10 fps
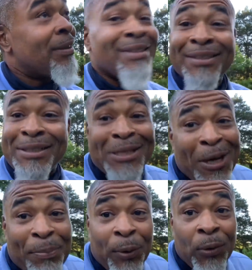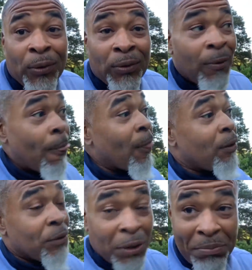Simple
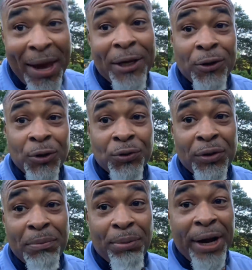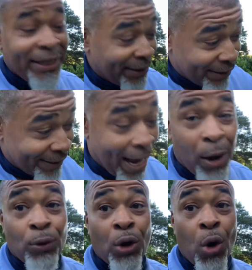to make your tree branch
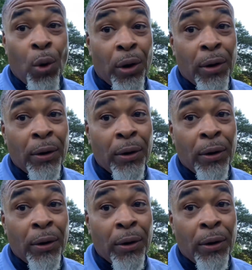down lower.